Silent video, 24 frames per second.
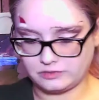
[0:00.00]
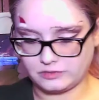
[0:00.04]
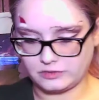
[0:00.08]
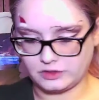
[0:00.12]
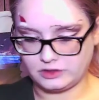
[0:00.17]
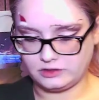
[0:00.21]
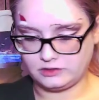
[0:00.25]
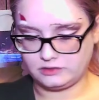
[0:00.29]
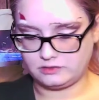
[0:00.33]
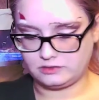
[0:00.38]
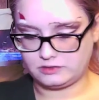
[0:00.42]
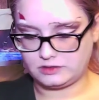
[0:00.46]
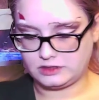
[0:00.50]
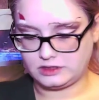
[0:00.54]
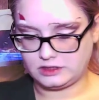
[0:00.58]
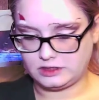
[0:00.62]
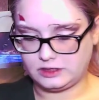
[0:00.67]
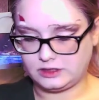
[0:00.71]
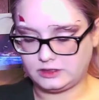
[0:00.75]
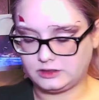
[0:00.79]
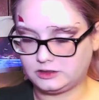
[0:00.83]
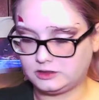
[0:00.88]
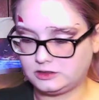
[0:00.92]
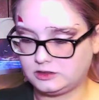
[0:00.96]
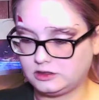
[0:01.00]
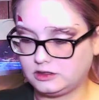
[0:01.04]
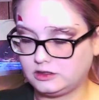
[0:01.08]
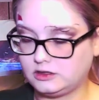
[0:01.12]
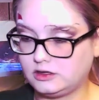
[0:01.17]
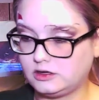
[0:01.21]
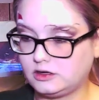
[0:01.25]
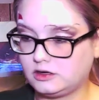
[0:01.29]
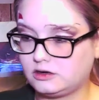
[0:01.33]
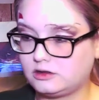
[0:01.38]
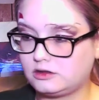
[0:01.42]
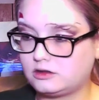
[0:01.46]
Okay, so there
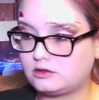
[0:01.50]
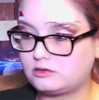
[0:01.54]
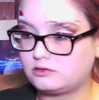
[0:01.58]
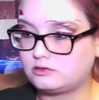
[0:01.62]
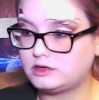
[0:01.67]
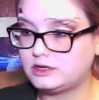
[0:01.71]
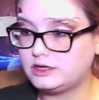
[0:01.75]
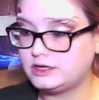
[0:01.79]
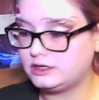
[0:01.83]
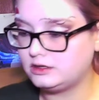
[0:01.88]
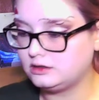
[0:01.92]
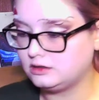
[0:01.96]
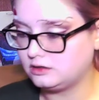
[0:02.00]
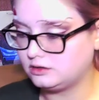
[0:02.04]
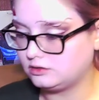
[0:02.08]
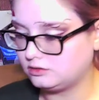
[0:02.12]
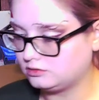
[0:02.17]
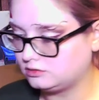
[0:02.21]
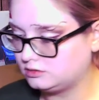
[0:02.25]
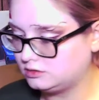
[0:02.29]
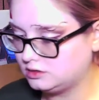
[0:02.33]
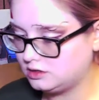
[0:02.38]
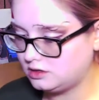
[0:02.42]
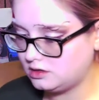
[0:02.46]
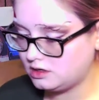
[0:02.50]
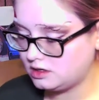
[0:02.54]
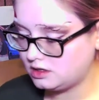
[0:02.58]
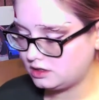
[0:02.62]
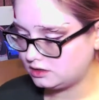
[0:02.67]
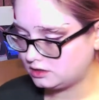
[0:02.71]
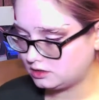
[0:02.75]
are 3 little dots.